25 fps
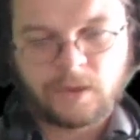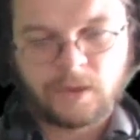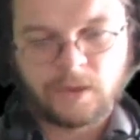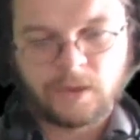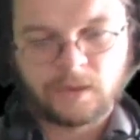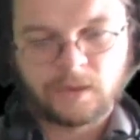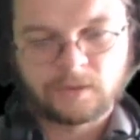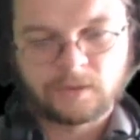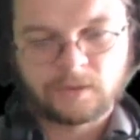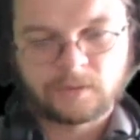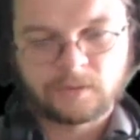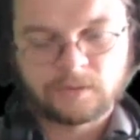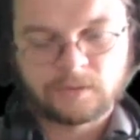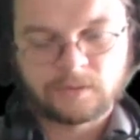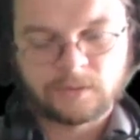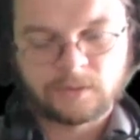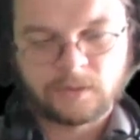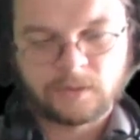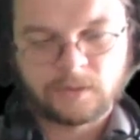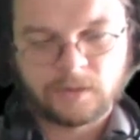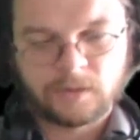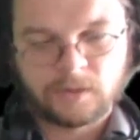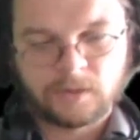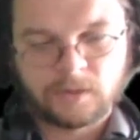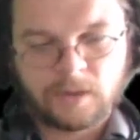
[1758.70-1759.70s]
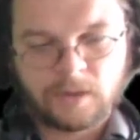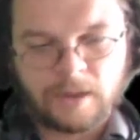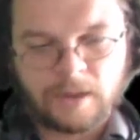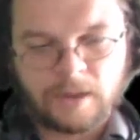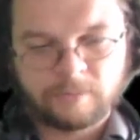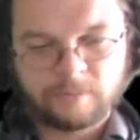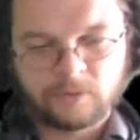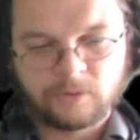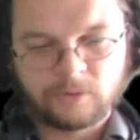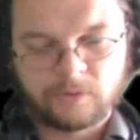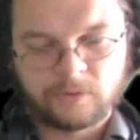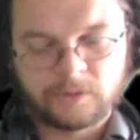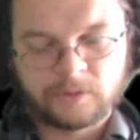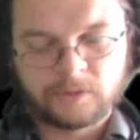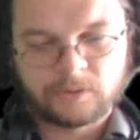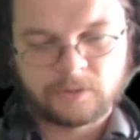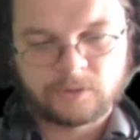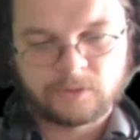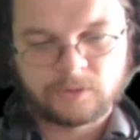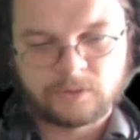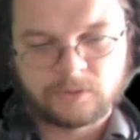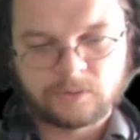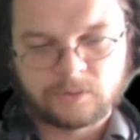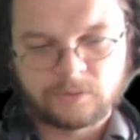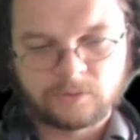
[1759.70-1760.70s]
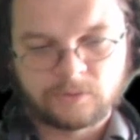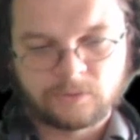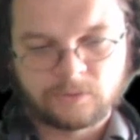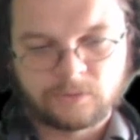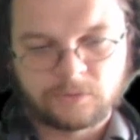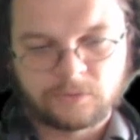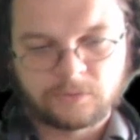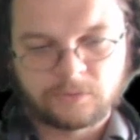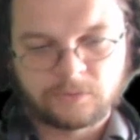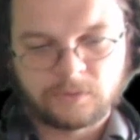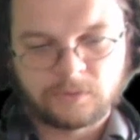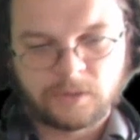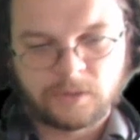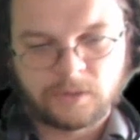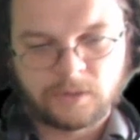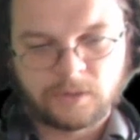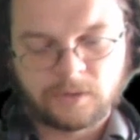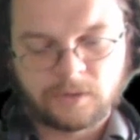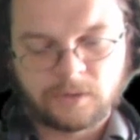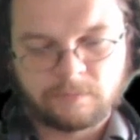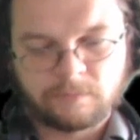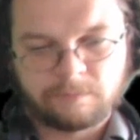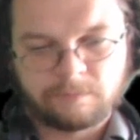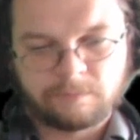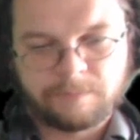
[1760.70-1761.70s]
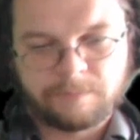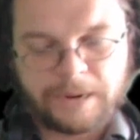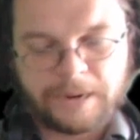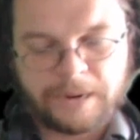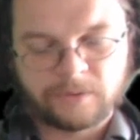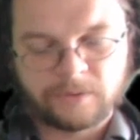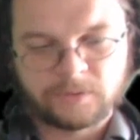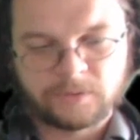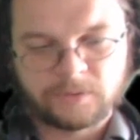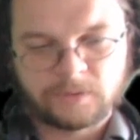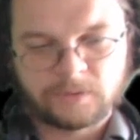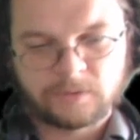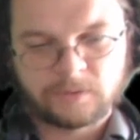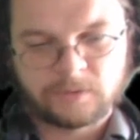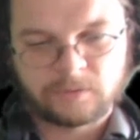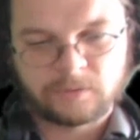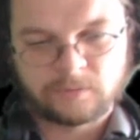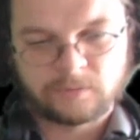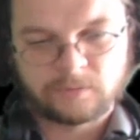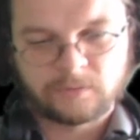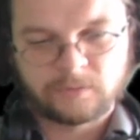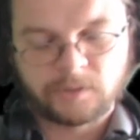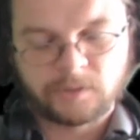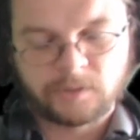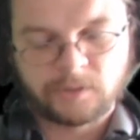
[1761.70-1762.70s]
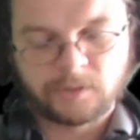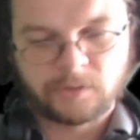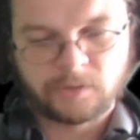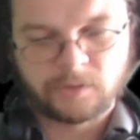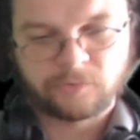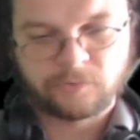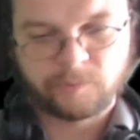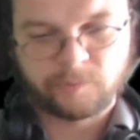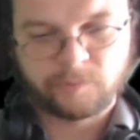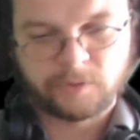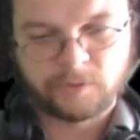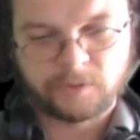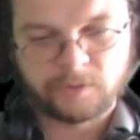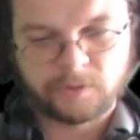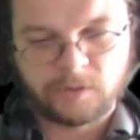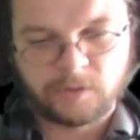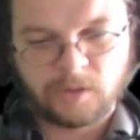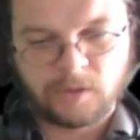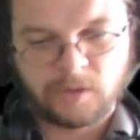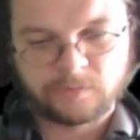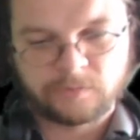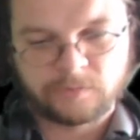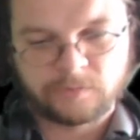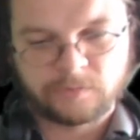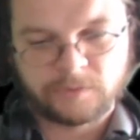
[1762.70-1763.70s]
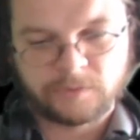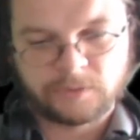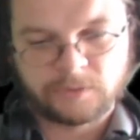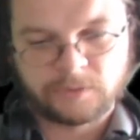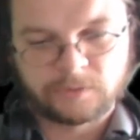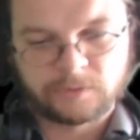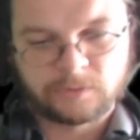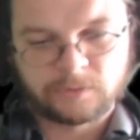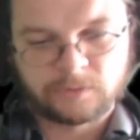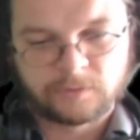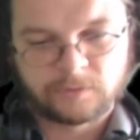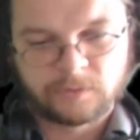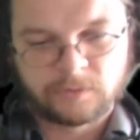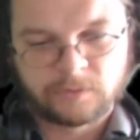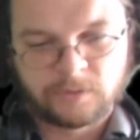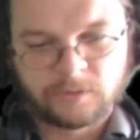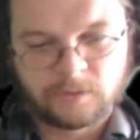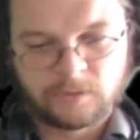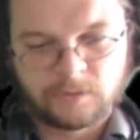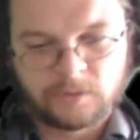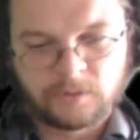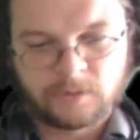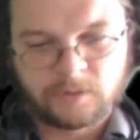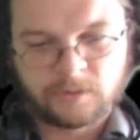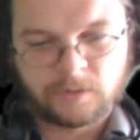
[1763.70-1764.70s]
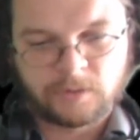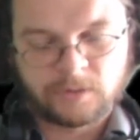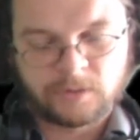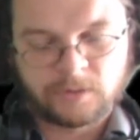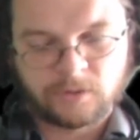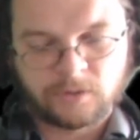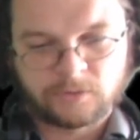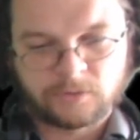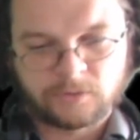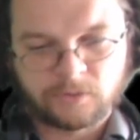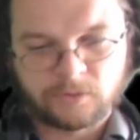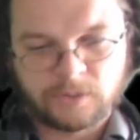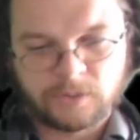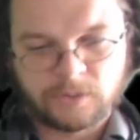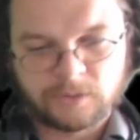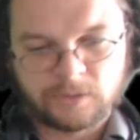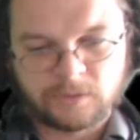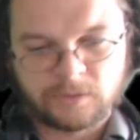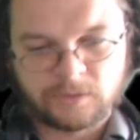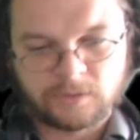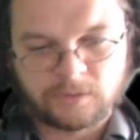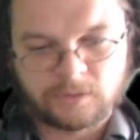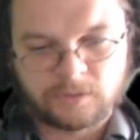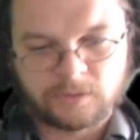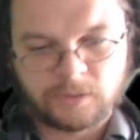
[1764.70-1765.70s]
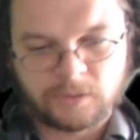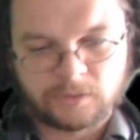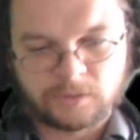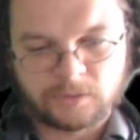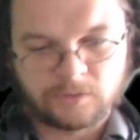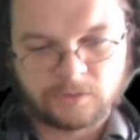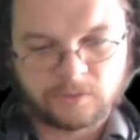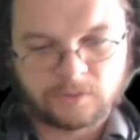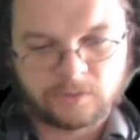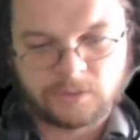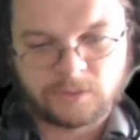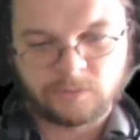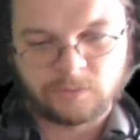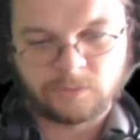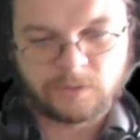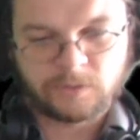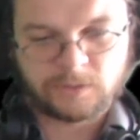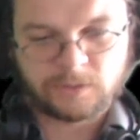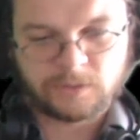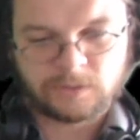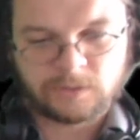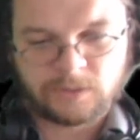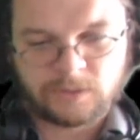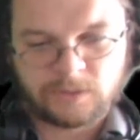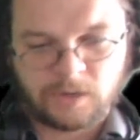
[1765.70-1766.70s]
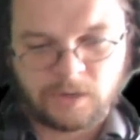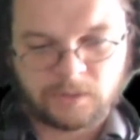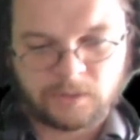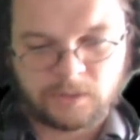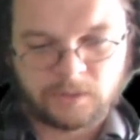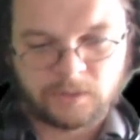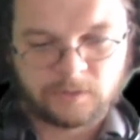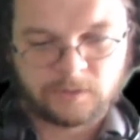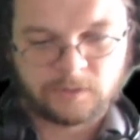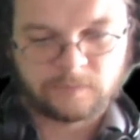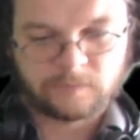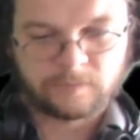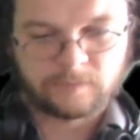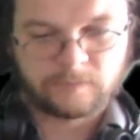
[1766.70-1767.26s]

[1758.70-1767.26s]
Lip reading: And I'm going to bounce the Nerf bullet off of it and also get it to stick. So in this one it's stuck,